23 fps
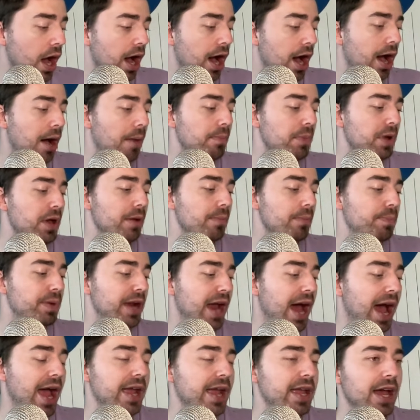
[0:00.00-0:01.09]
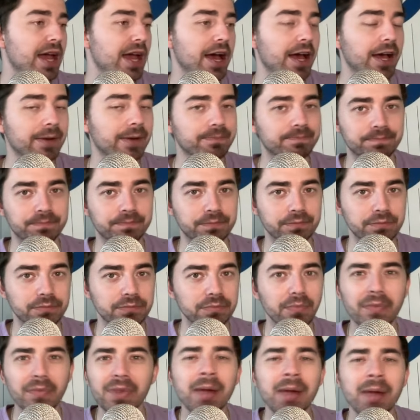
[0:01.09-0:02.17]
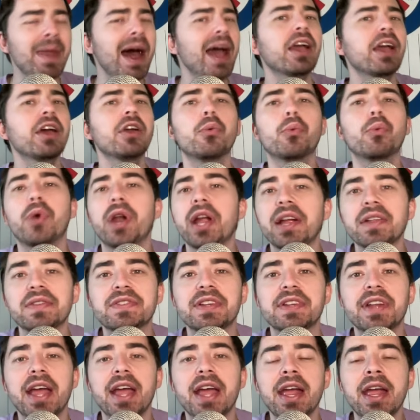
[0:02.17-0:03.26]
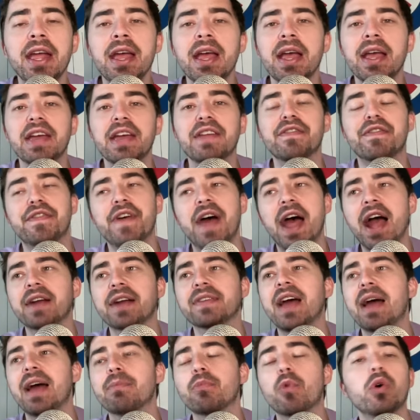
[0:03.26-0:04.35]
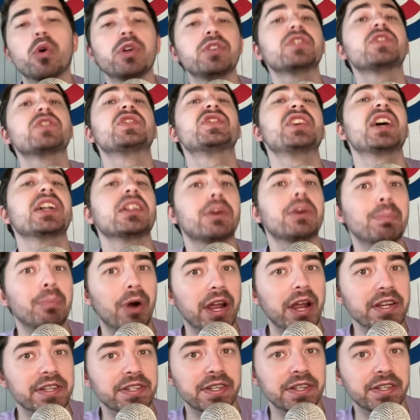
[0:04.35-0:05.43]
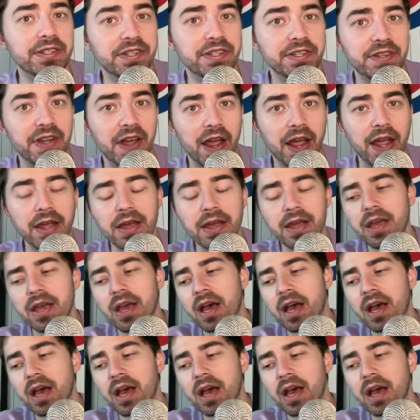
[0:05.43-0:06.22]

Um, but I, uh, I'm not going to rant today. In fact, I'm going to celebrate today.